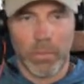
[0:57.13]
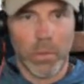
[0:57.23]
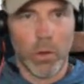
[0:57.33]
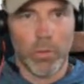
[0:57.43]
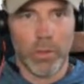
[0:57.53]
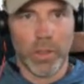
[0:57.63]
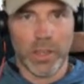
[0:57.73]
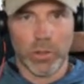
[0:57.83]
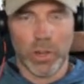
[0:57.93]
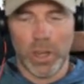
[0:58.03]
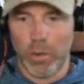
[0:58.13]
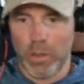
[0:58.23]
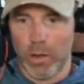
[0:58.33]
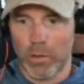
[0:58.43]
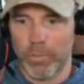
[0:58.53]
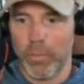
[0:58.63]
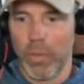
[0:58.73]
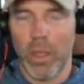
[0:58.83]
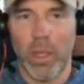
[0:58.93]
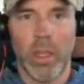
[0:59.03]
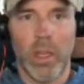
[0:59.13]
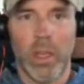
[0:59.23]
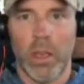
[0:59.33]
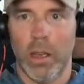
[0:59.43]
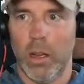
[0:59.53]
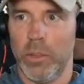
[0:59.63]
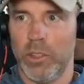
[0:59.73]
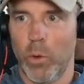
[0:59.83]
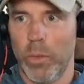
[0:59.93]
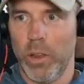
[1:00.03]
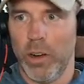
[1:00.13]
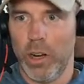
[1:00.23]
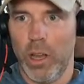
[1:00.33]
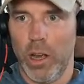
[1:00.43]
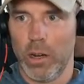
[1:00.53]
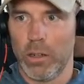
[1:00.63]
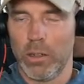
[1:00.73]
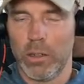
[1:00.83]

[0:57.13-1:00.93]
hopefully that's okay with y'all. This won't be a very long